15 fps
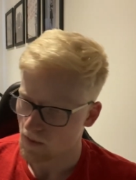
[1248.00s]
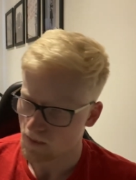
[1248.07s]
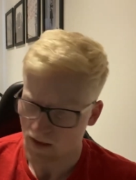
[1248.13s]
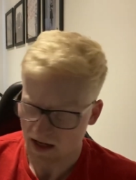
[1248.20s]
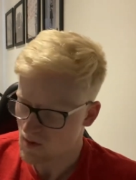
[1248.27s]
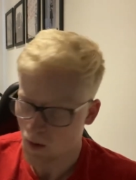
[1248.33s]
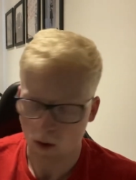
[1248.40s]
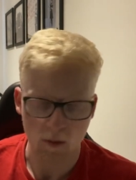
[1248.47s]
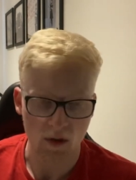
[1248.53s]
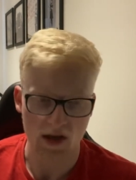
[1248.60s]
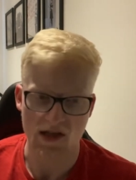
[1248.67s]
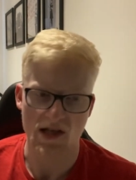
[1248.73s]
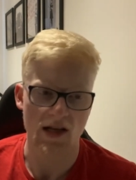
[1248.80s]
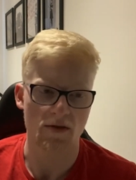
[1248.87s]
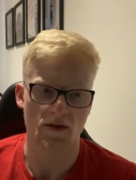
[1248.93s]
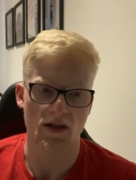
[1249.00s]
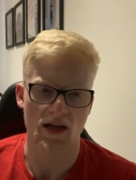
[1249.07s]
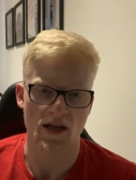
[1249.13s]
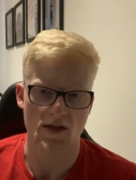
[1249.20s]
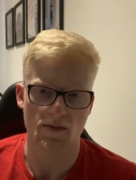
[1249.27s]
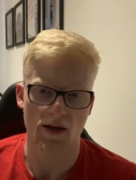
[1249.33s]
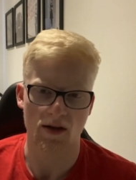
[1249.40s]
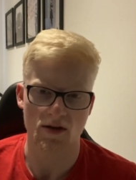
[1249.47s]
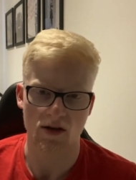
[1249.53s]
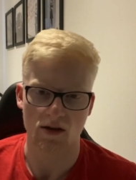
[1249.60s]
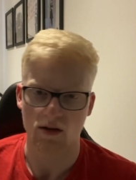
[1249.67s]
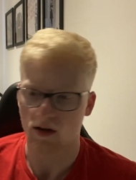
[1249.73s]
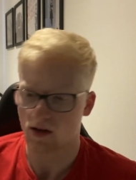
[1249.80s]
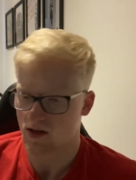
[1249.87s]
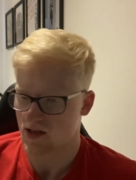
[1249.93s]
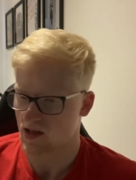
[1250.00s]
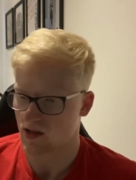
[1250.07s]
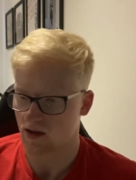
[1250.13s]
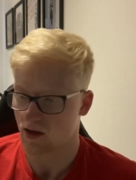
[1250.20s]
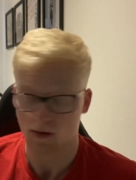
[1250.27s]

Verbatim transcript: That's what I want to see from the next manager. Like I said,